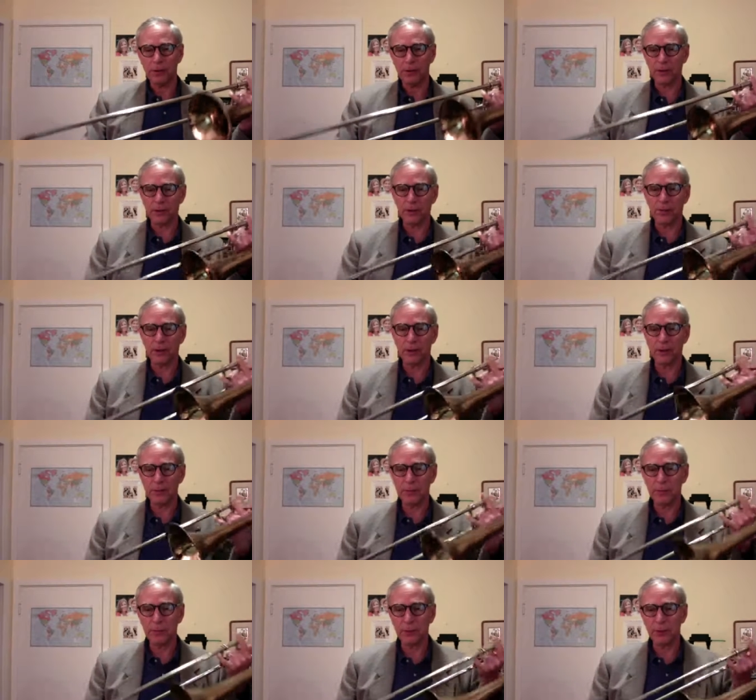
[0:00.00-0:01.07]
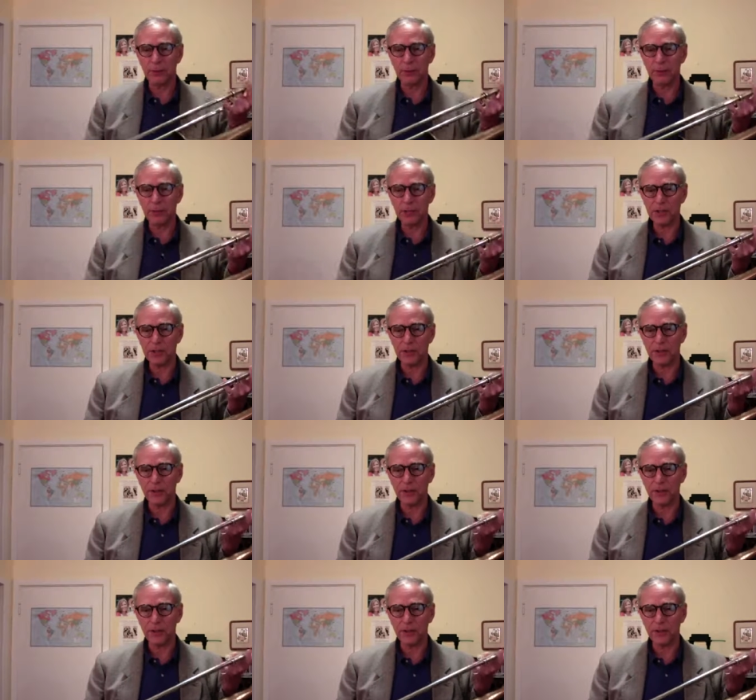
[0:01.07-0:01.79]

And it's a very simple operation.